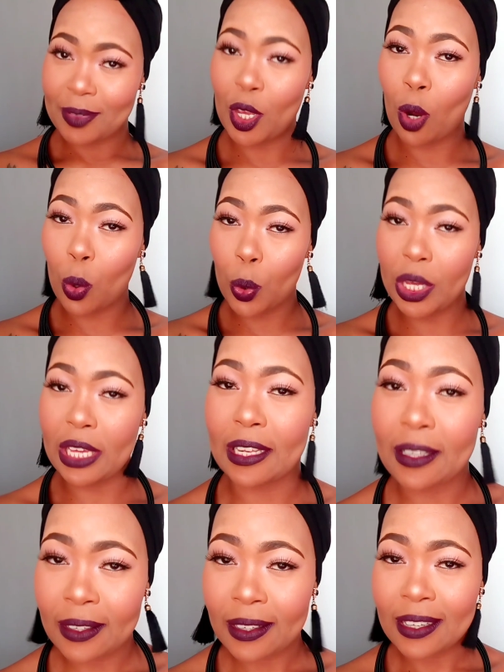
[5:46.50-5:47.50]
your queen,
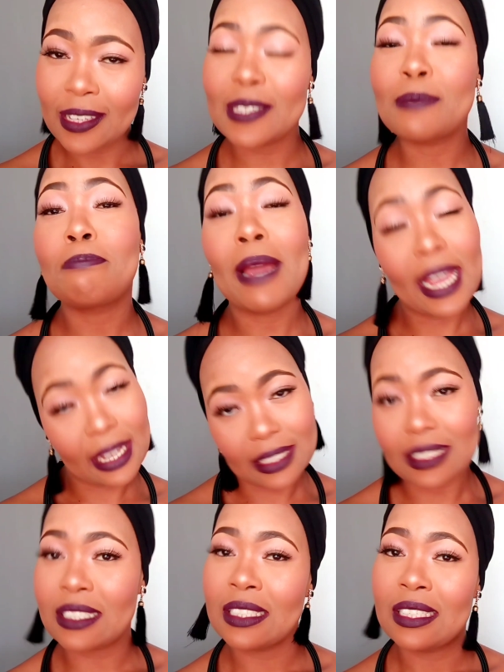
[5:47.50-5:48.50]

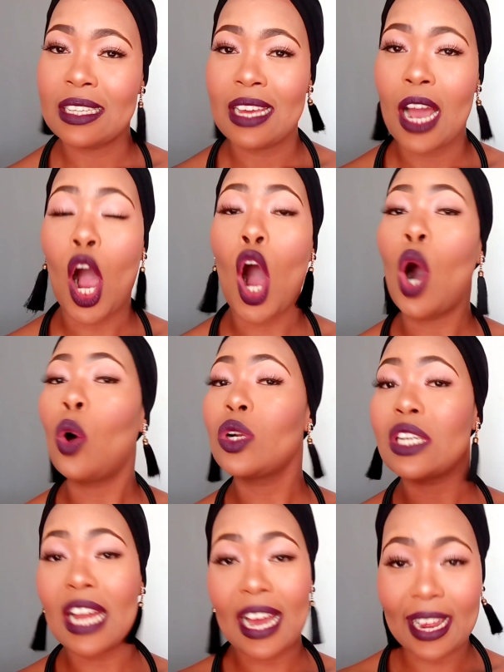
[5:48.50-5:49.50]
spent all
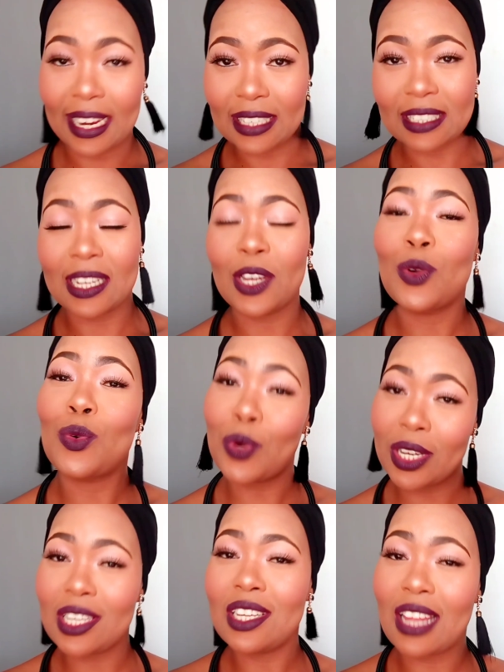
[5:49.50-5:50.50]
night
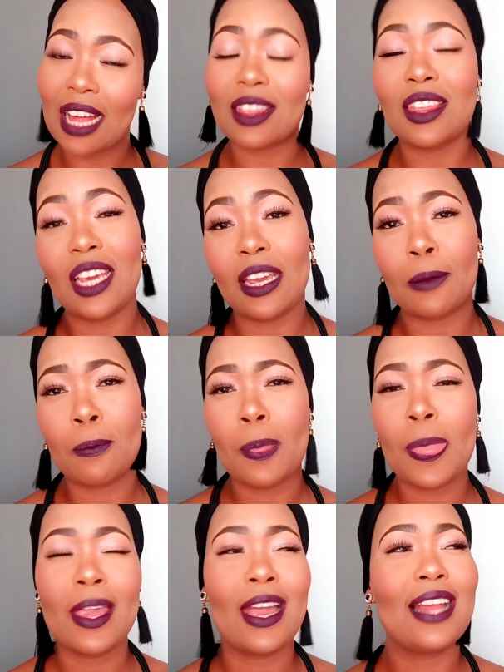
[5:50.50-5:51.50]
reading that thing.
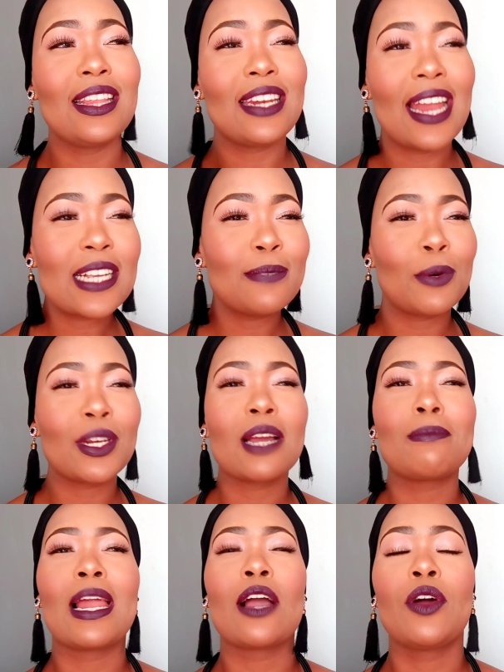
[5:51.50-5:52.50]
And the next morning
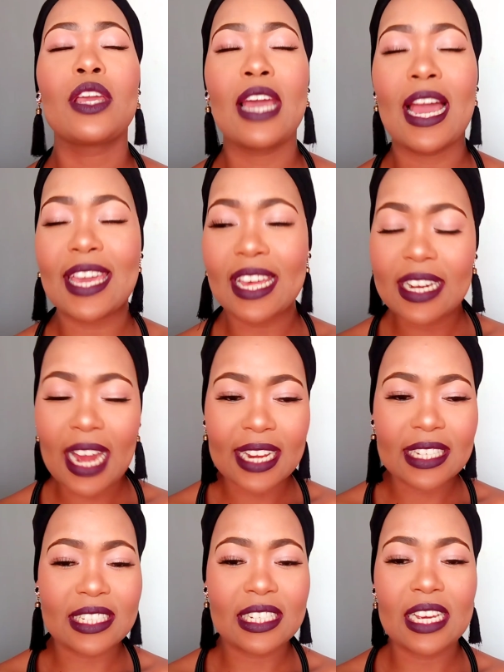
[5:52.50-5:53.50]
I'm like, okay, I get an
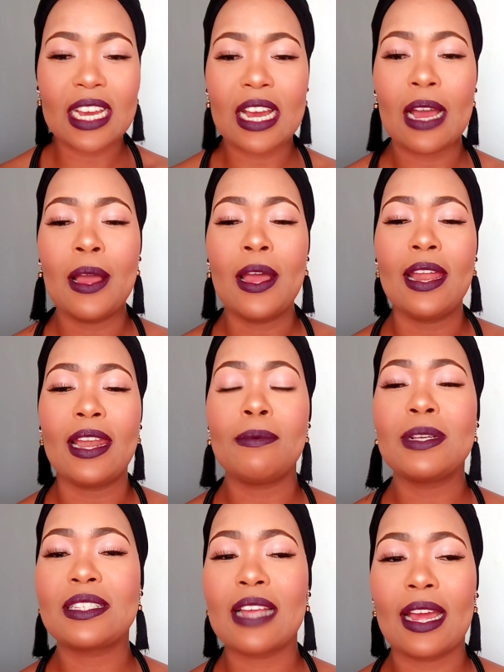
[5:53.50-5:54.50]
idea. Let
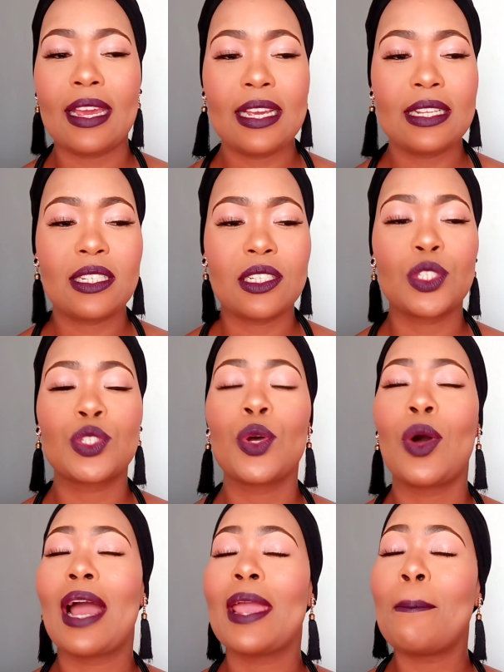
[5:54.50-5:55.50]
me start eating.
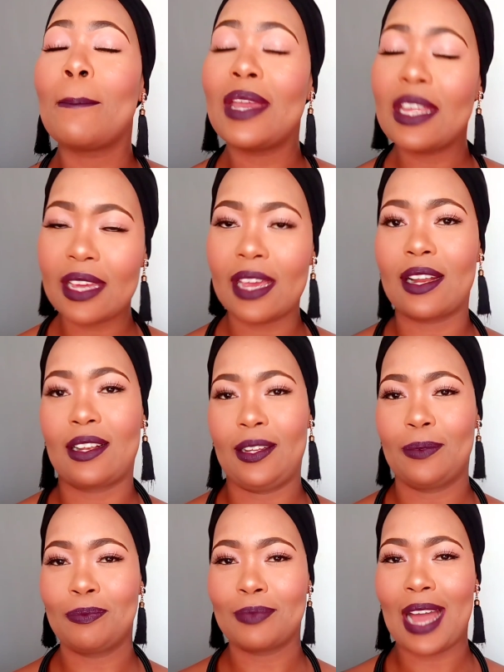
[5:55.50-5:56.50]
So
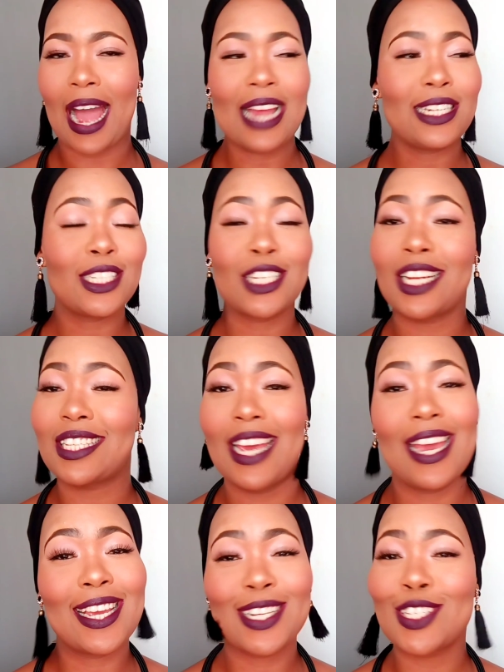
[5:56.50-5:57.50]
immediately, I did not
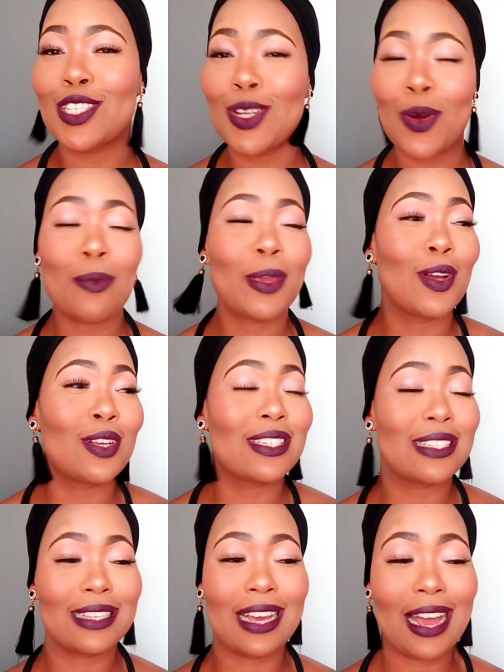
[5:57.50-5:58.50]
take it slow
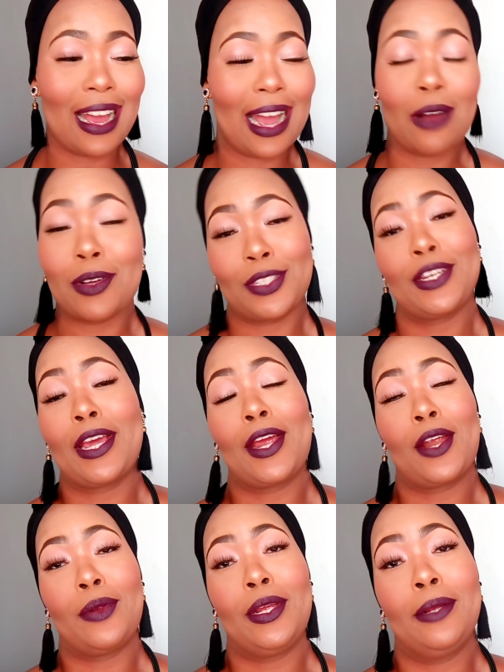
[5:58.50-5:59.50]
because I was in a
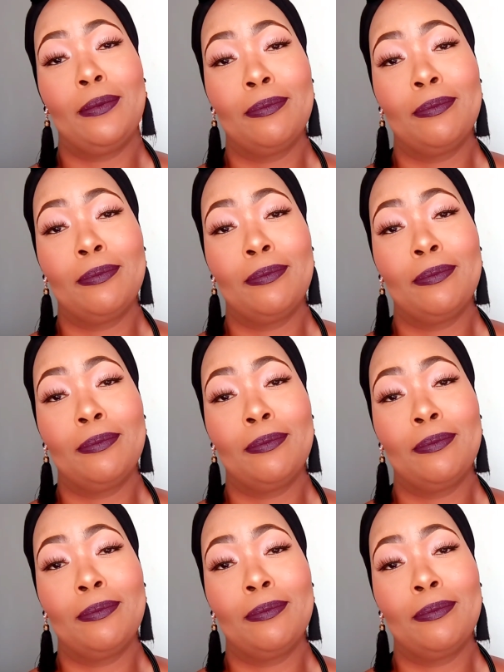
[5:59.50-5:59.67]
hurry.